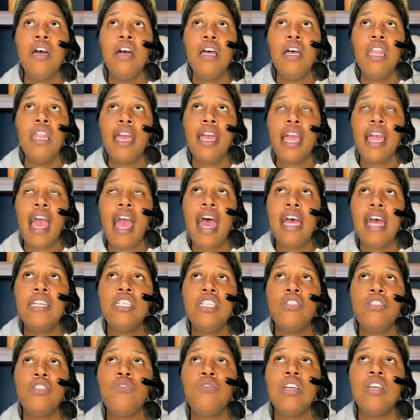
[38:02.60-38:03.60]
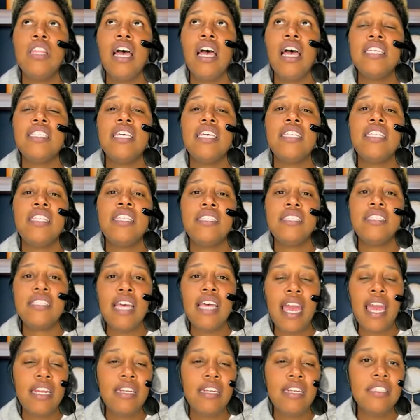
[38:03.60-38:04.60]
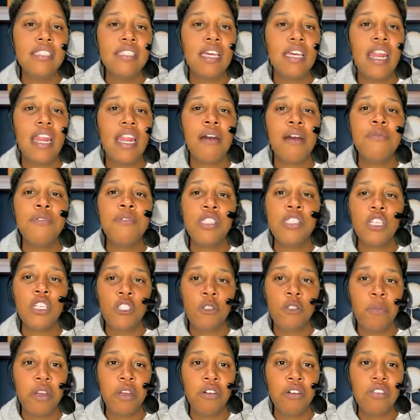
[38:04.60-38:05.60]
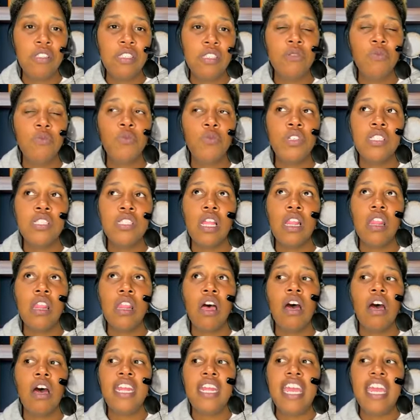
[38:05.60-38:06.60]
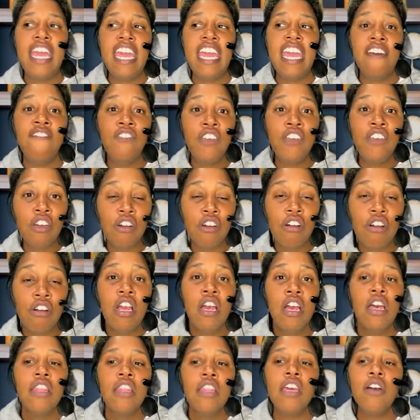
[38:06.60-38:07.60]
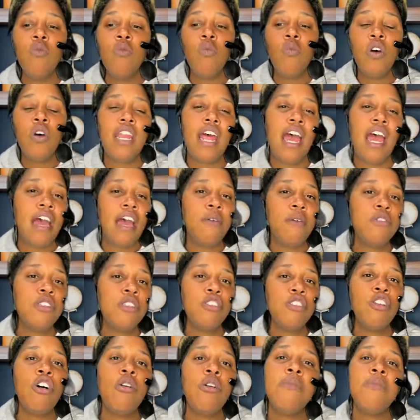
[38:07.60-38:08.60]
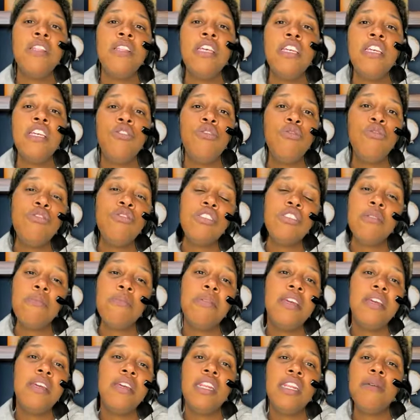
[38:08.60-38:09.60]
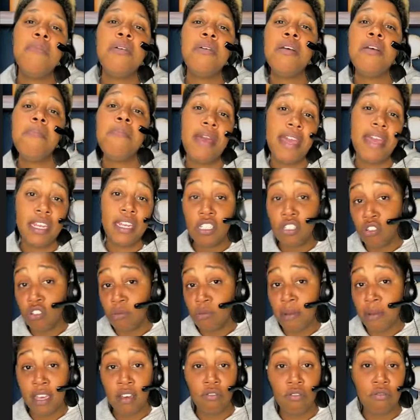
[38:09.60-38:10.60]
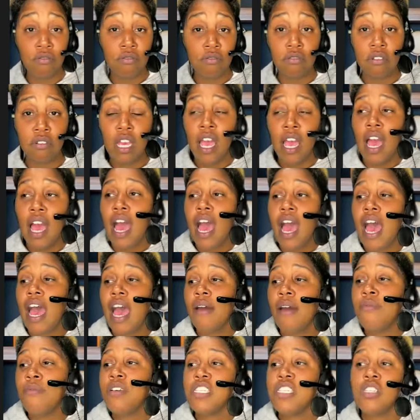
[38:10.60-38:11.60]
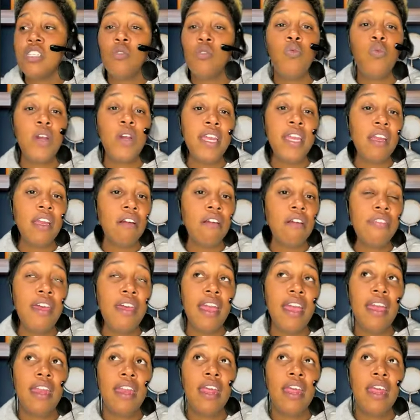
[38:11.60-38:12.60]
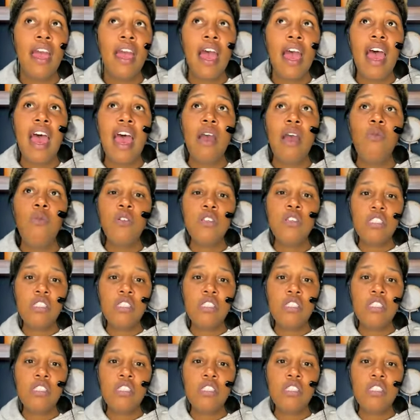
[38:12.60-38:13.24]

I just realized that the sadness that I was experiencing was a lot heavier than what I was normally used to being able to manage on my own. I was aware that I was